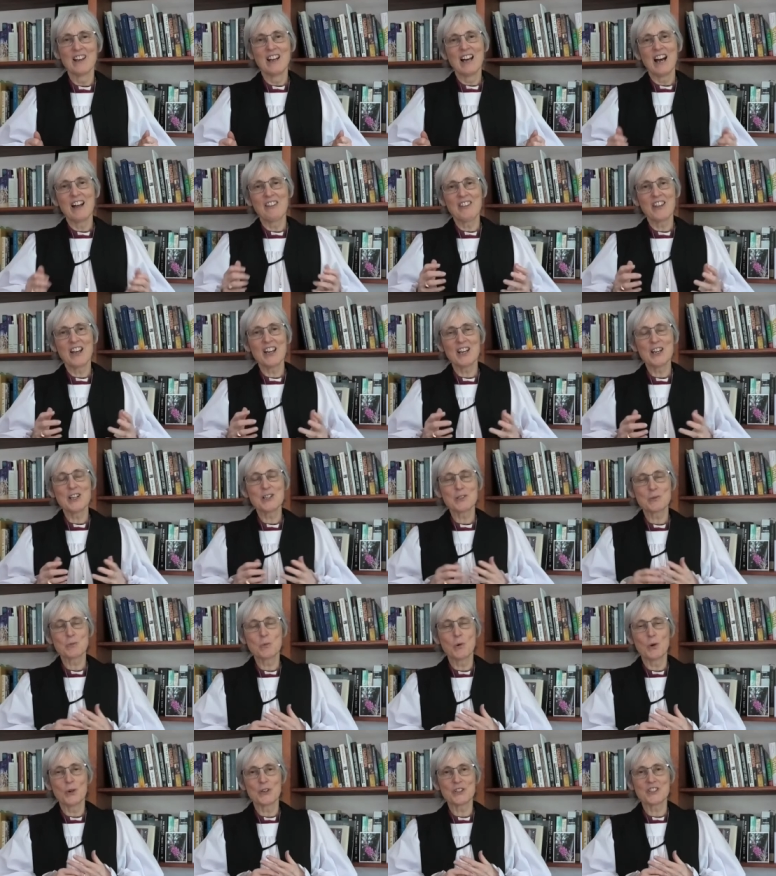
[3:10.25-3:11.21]
And that is
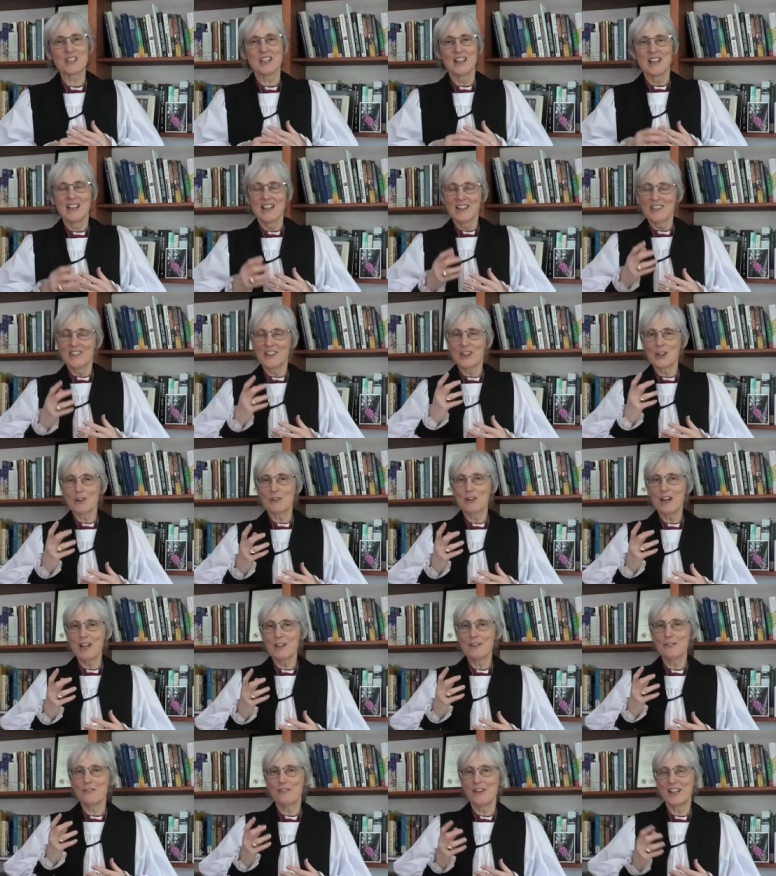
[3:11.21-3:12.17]
what the
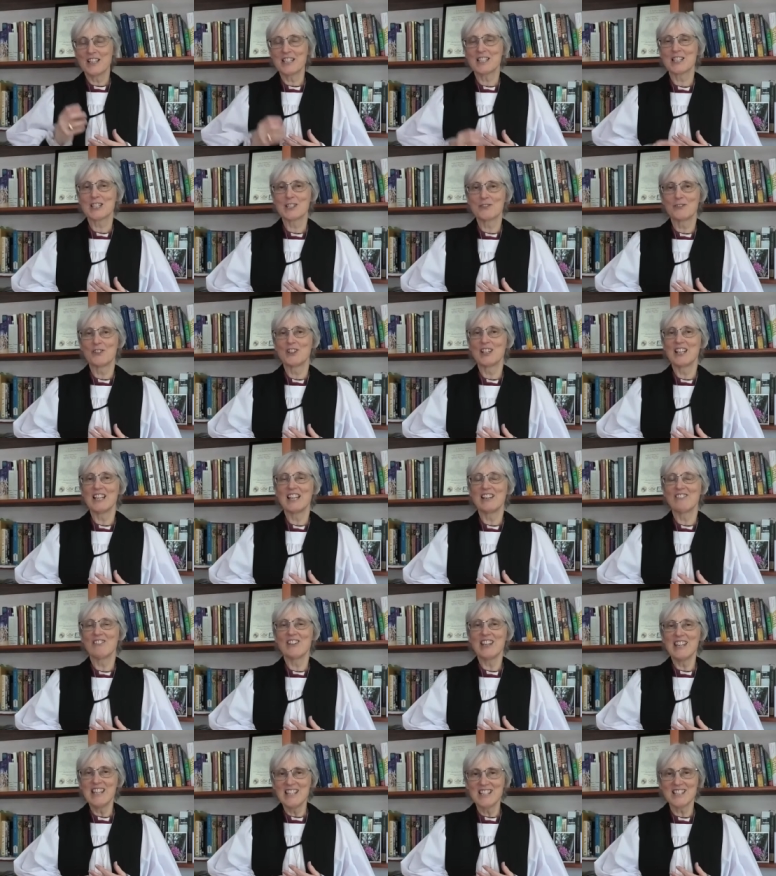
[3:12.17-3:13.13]
great festival
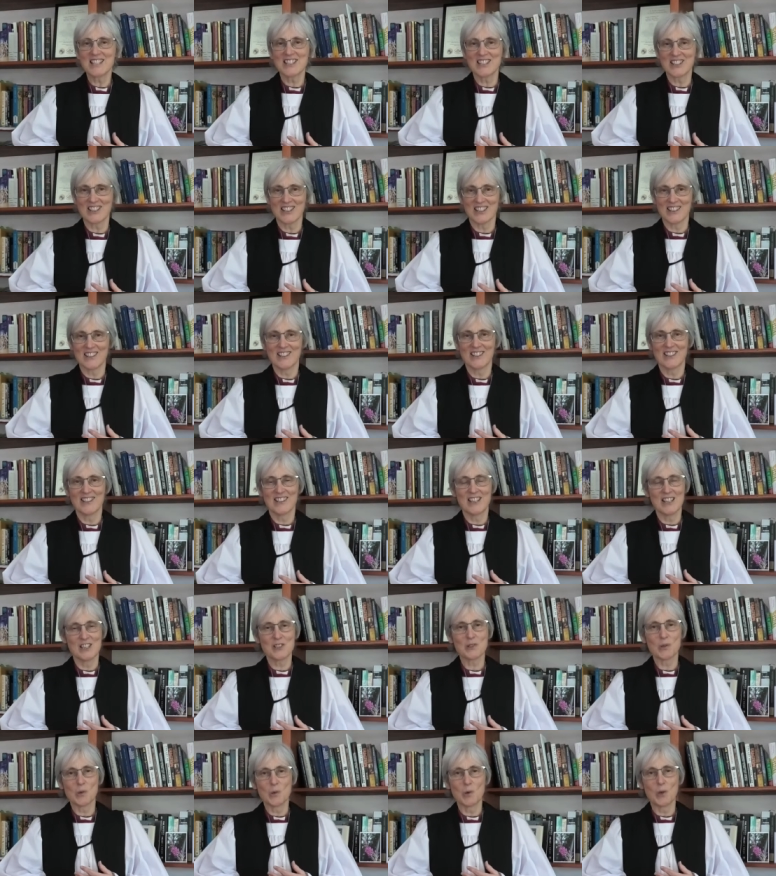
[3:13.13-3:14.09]
of Easter
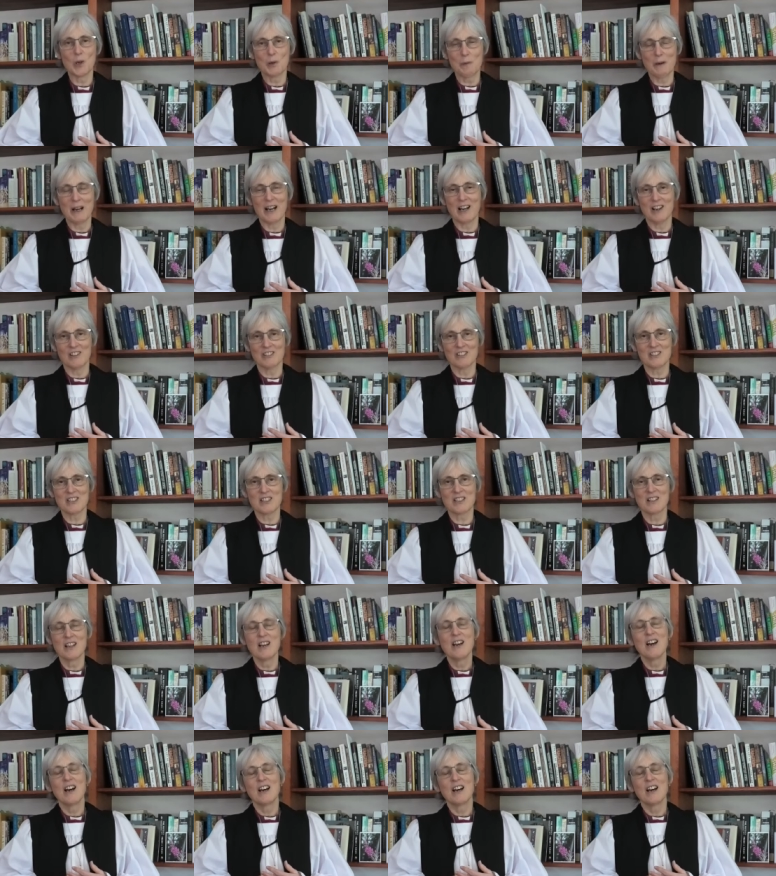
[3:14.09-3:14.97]
is all about.